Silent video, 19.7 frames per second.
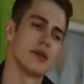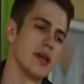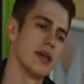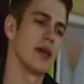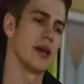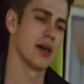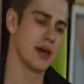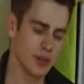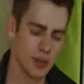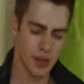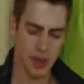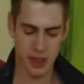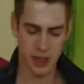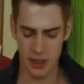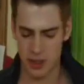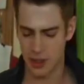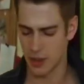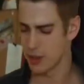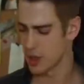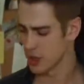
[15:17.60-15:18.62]
Yeah, well, I
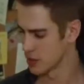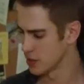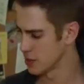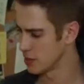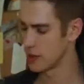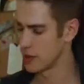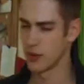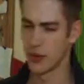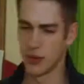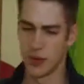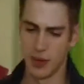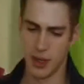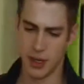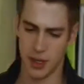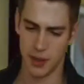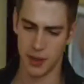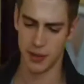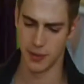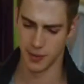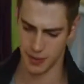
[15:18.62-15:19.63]
needed to make sure that you were
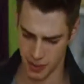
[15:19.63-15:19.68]
okay.